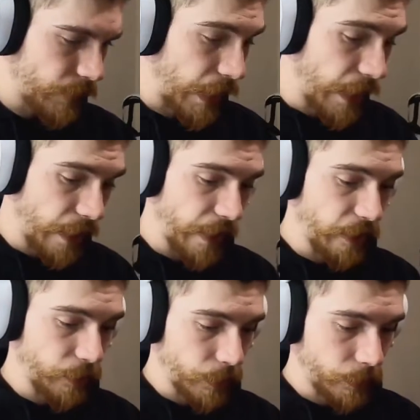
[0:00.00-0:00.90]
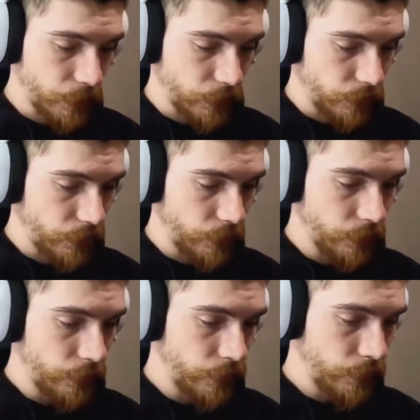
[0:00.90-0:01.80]
That's what it was.
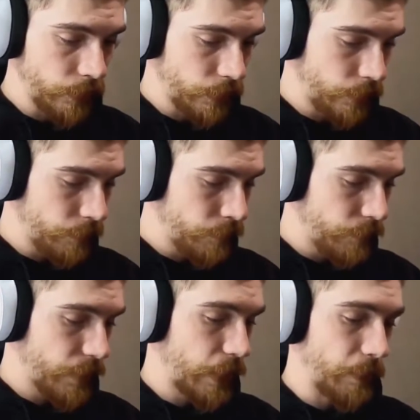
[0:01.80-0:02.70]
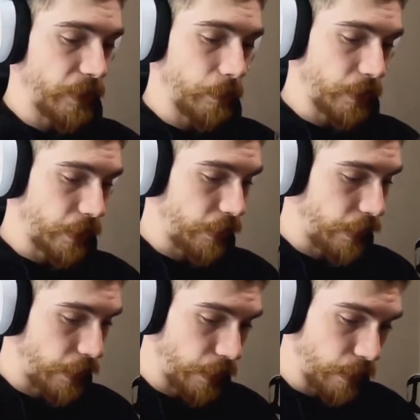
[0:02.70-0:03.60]
Got me some of their,
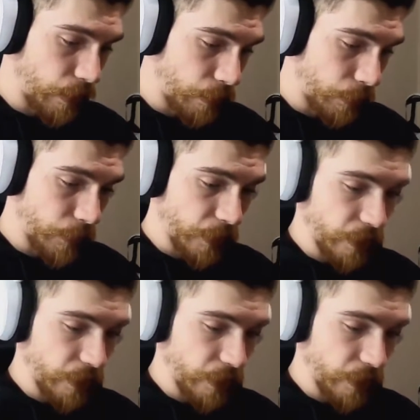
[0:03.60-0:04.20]
what were these?